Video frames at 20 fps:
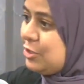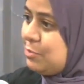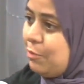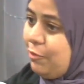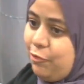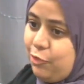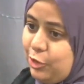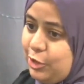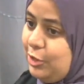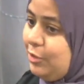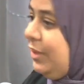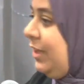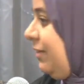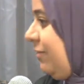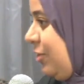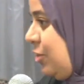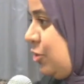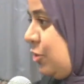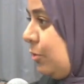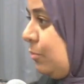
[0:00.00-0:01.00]
before you leave
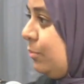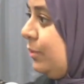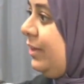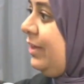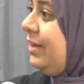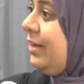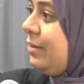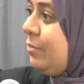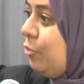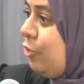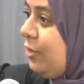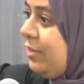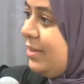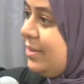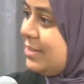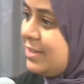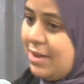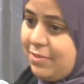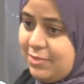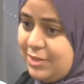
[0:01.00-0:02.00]
because you're bleeding more
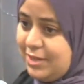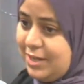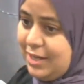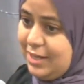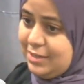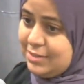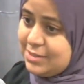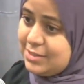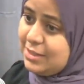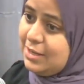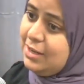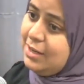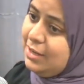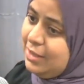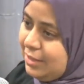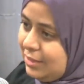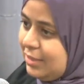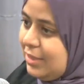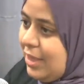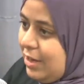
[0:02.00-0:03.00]
than 7 days,
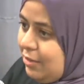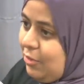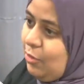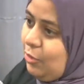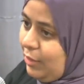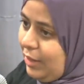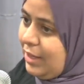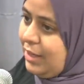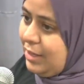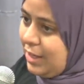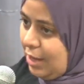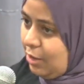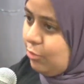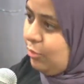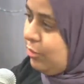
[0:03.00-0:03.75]
then okay, now